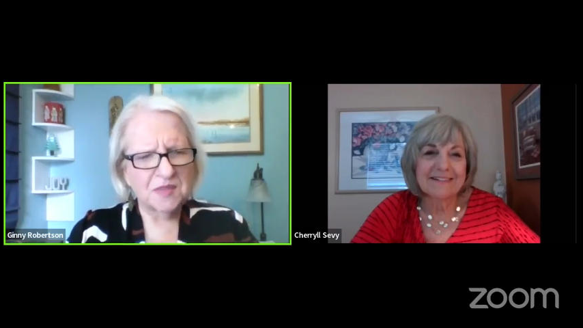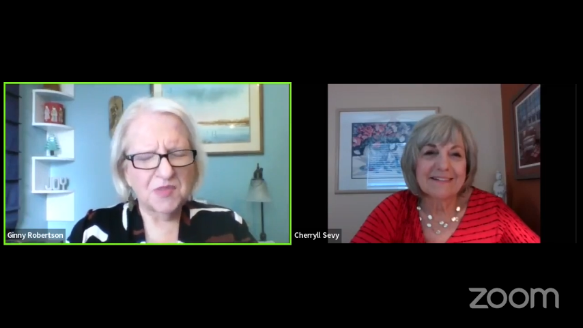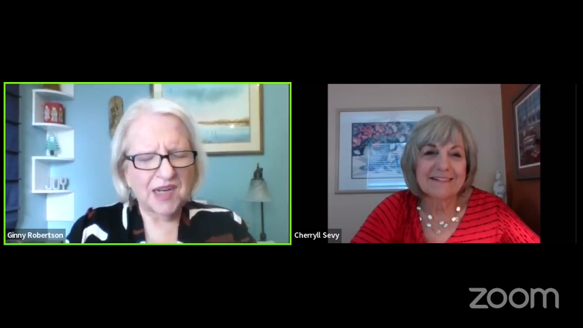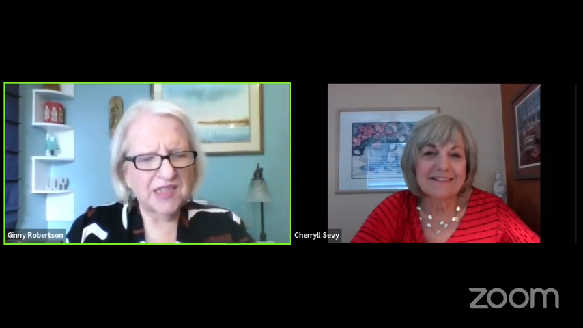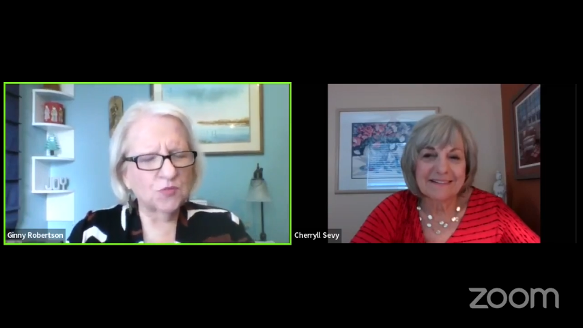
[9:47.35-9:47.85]

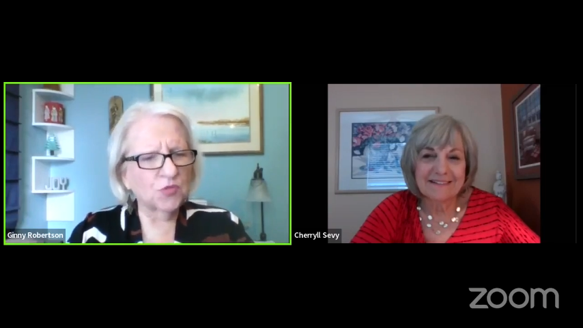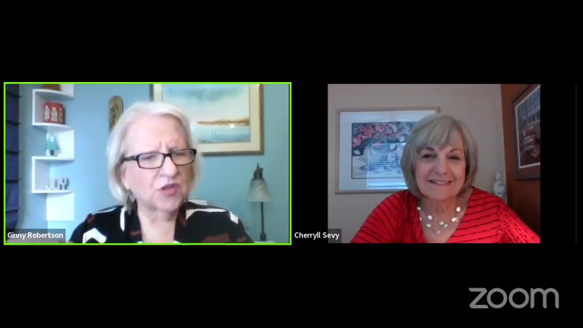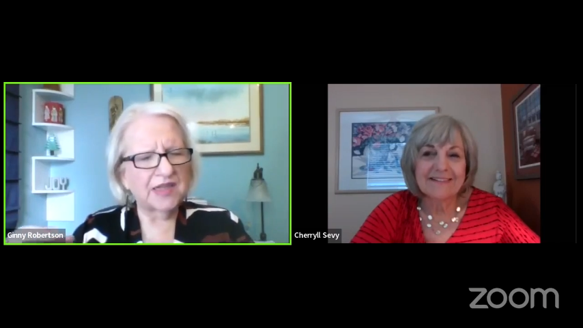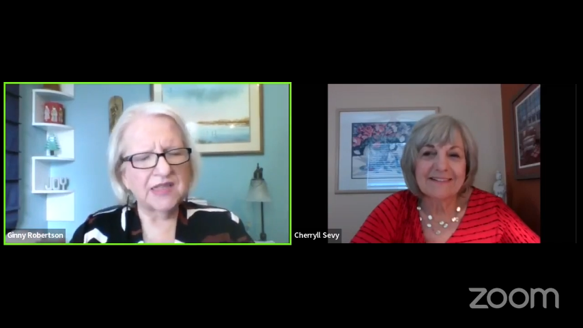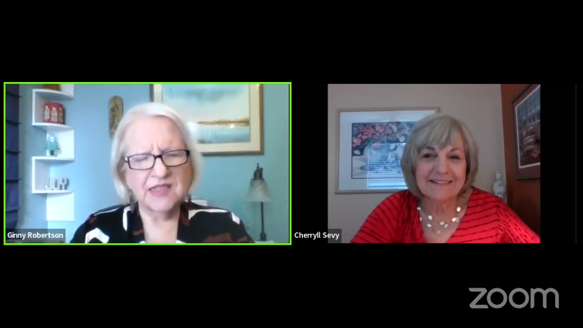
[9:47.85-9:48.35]
Speaker 1: but I didn't really
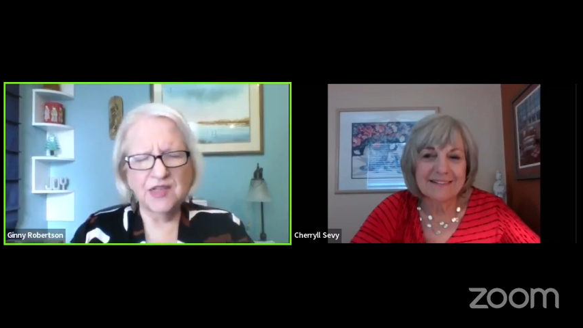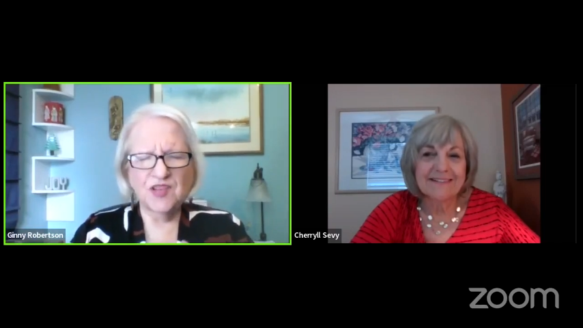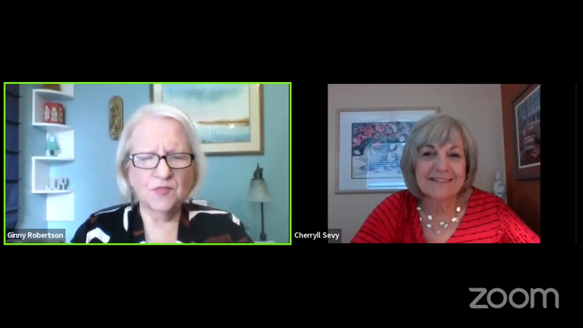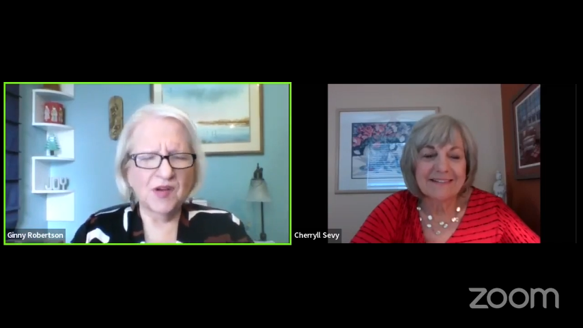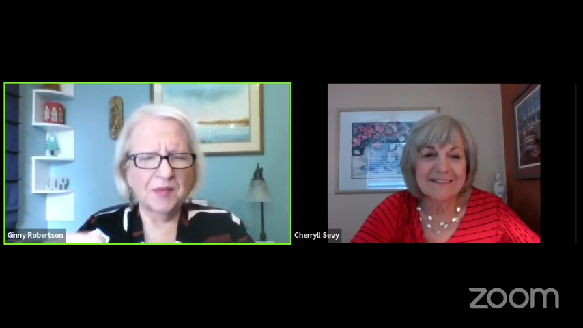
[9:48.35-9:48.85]
get to know
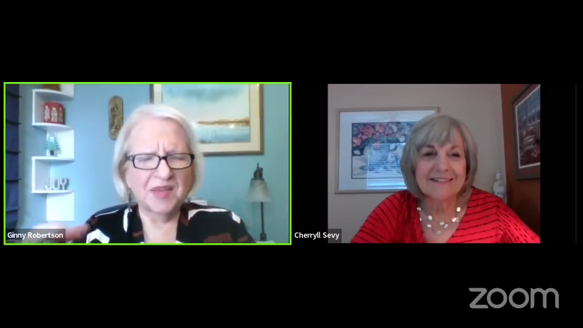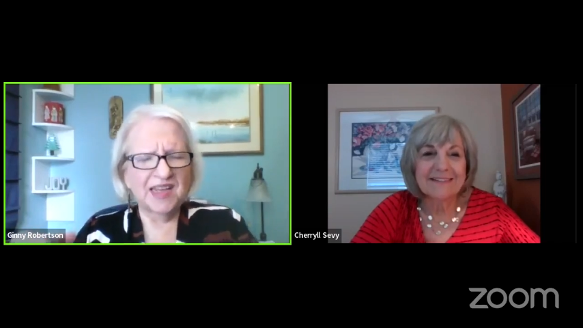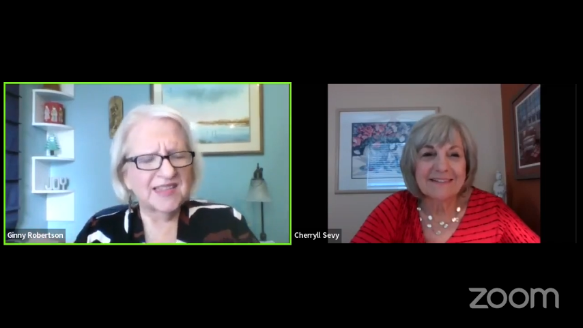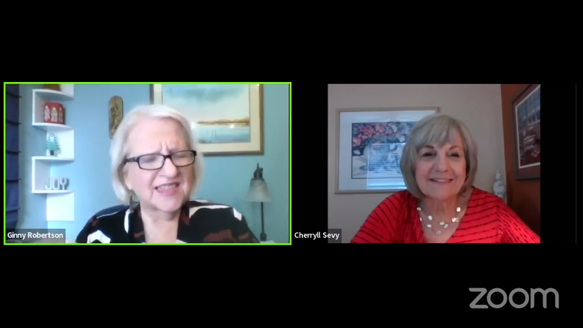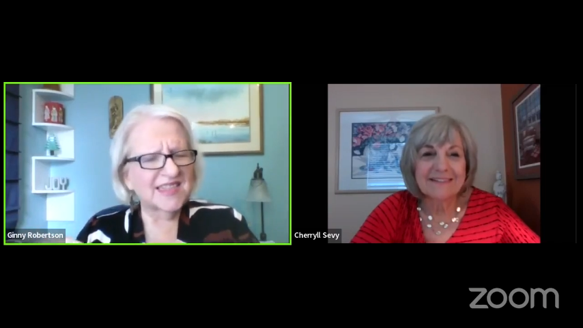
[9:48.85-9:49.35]
them, but I'm
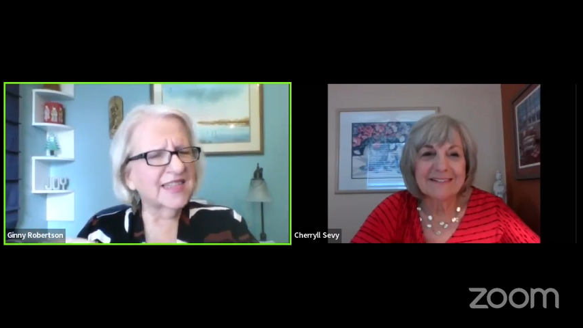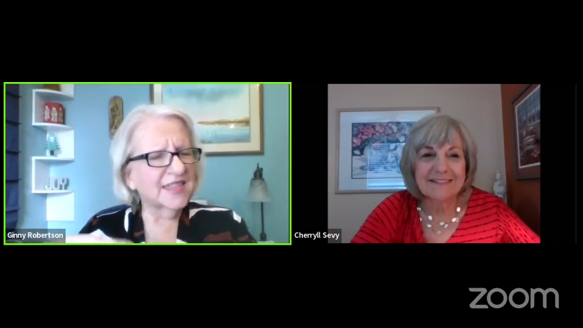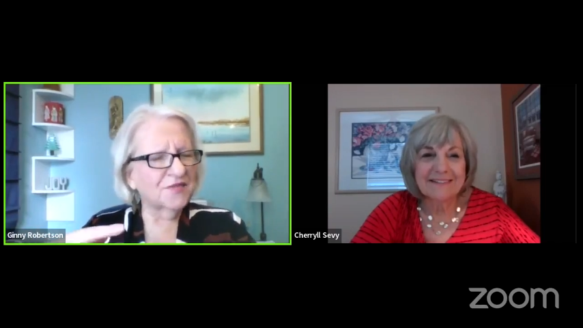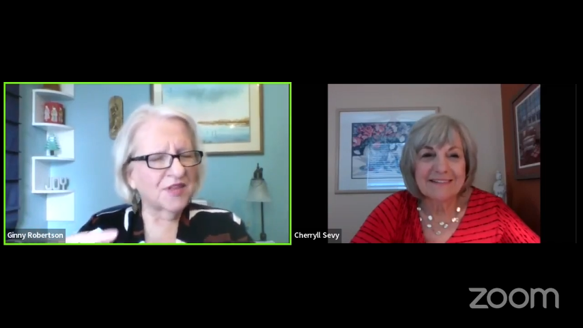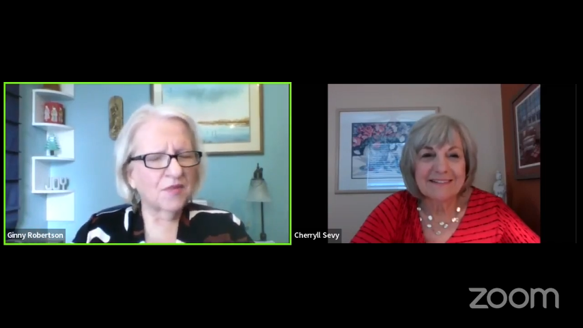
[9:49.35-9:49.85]
getting a sense
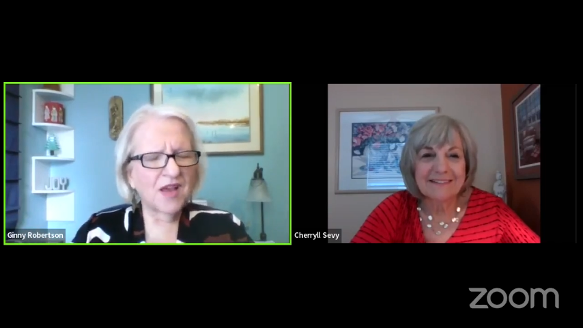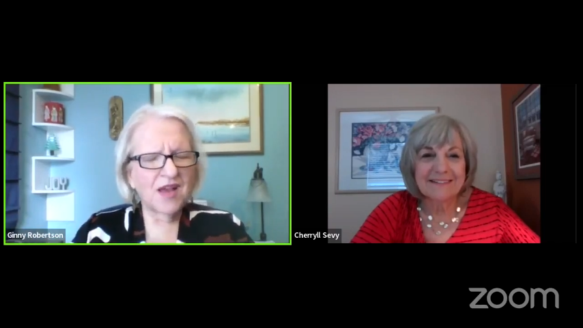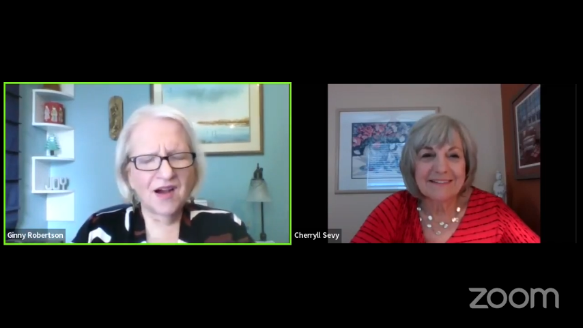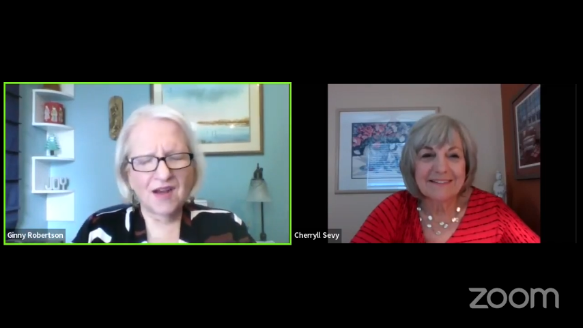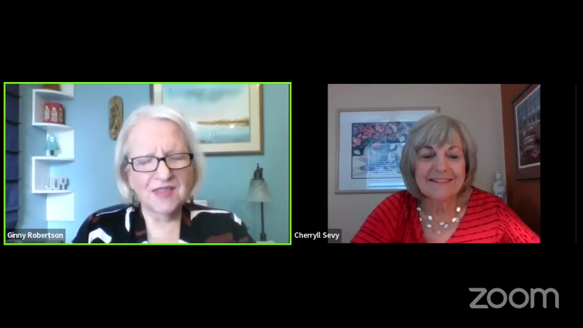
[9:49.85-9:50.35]
of them
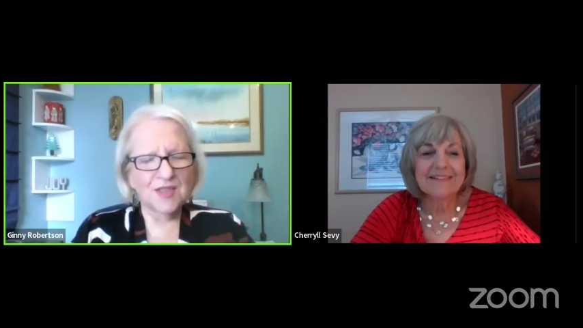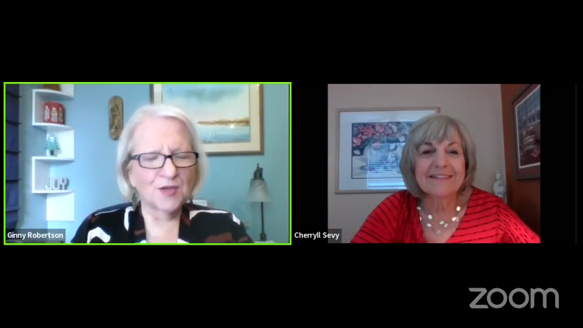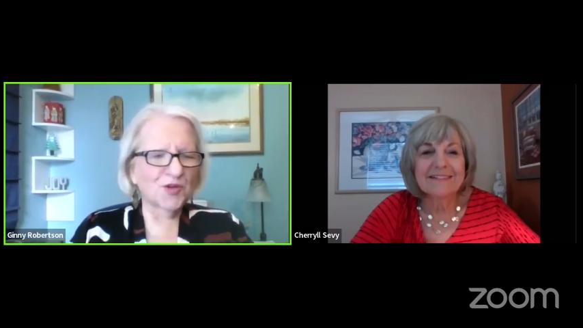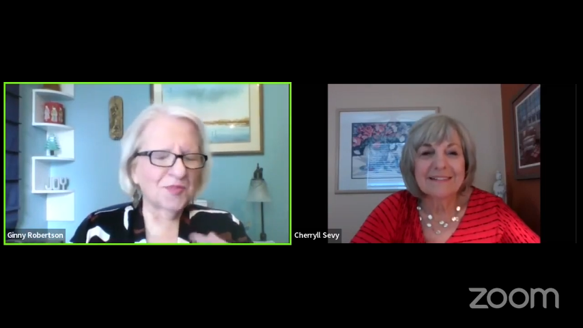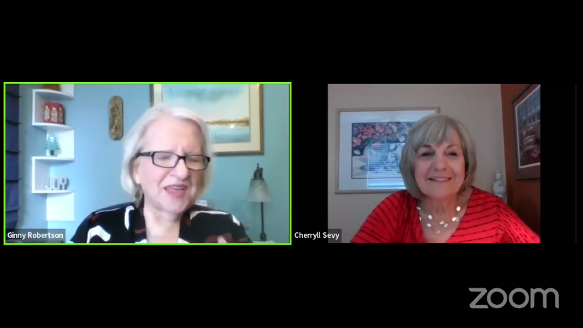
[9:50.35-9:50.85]
on
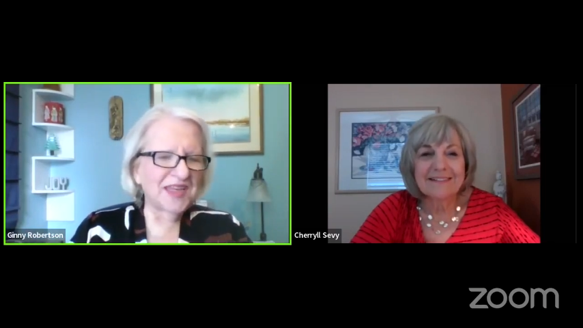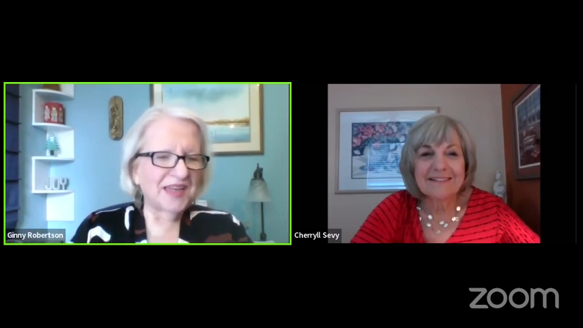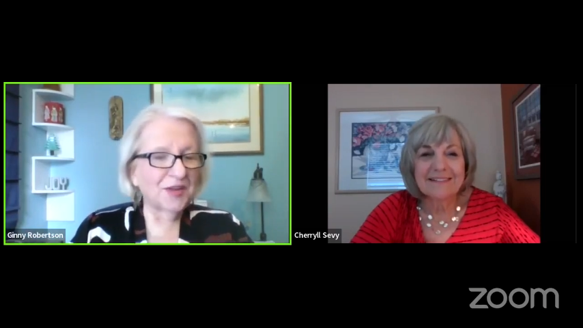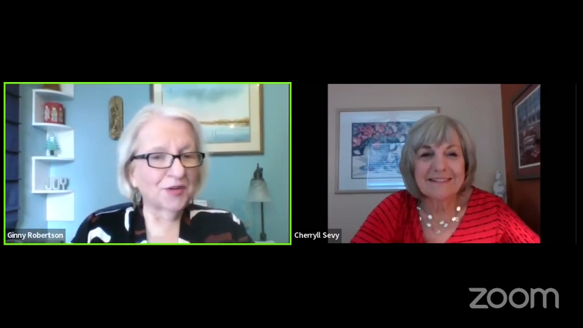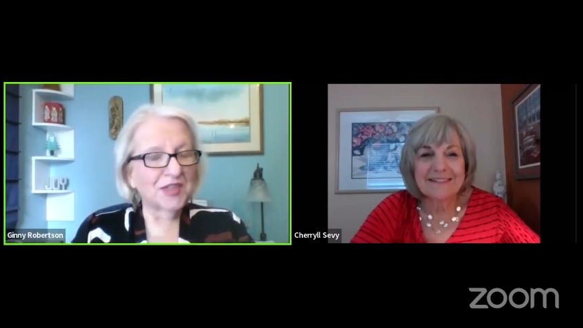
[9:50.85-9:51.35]
social media
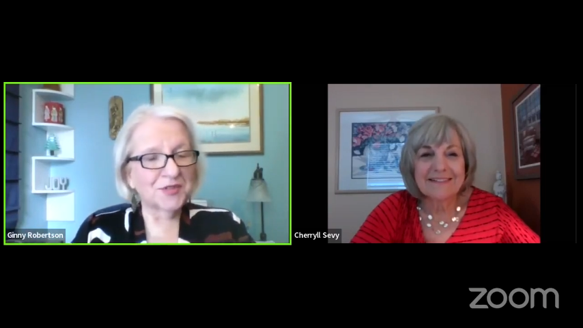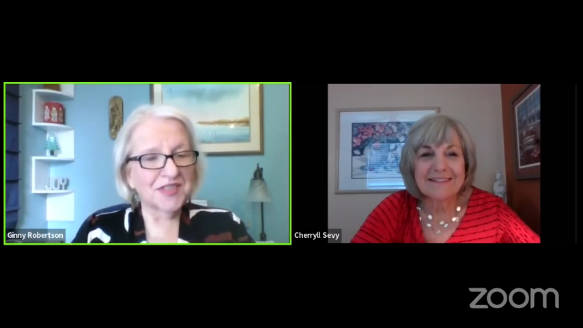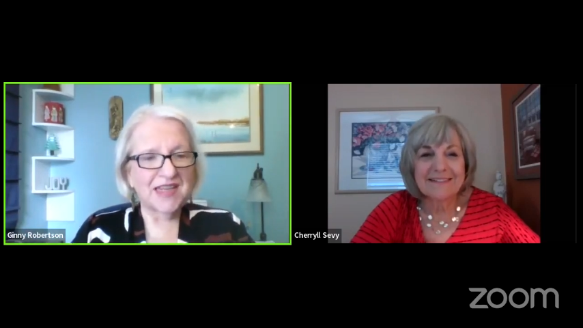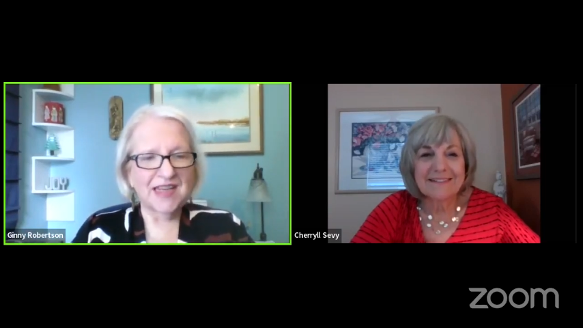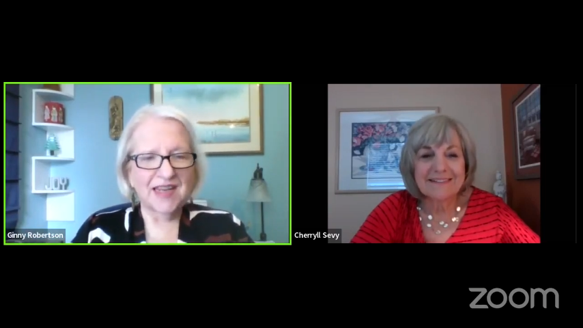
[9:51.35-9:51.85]
and they're interesting.